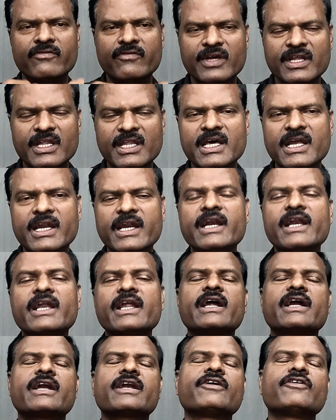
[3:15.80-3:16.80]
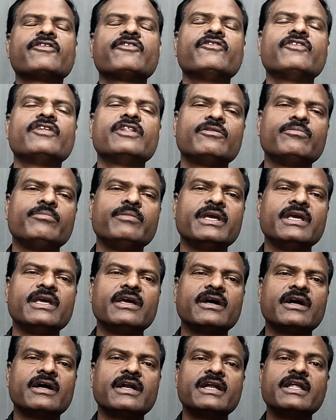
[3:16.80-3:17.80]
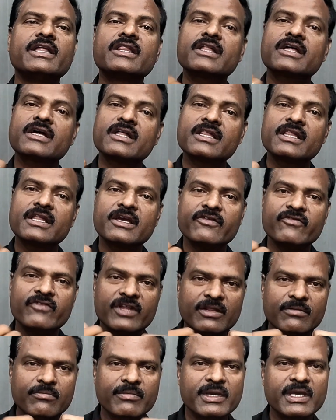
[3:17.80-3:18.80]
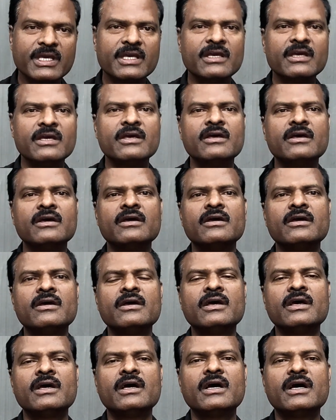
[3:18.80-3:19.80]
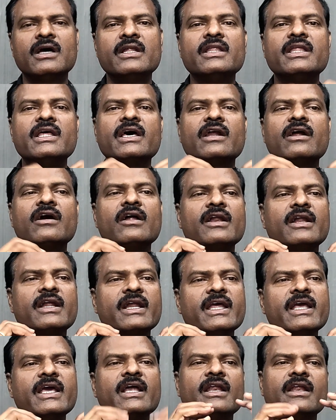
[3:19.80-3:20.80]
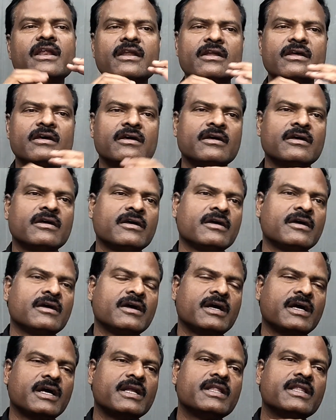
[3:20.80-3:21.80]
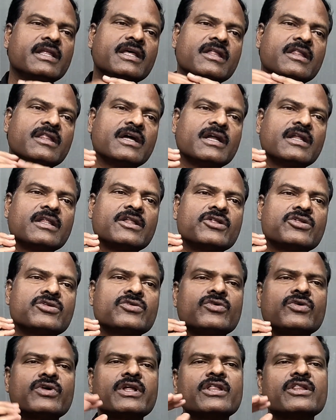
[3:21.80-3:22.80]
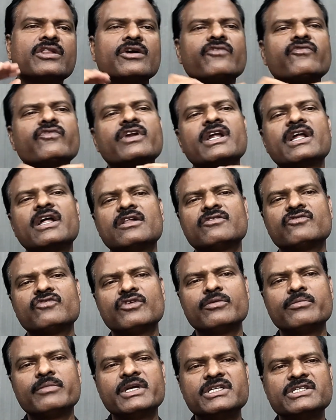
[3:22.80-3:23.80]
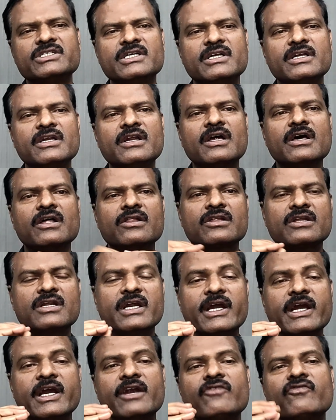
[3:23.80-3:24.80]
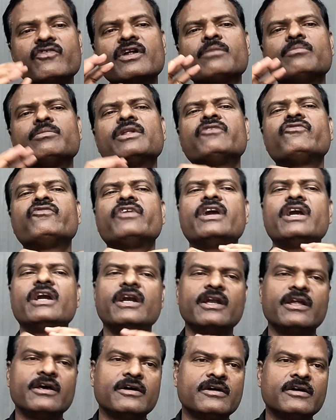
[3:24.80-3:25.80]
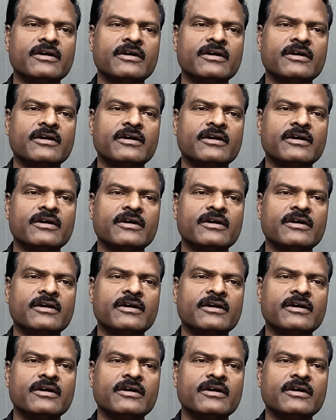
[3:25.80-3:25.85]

and they are interacting with me or discussing with me and they are all real and these are the stories of transformation straight from the field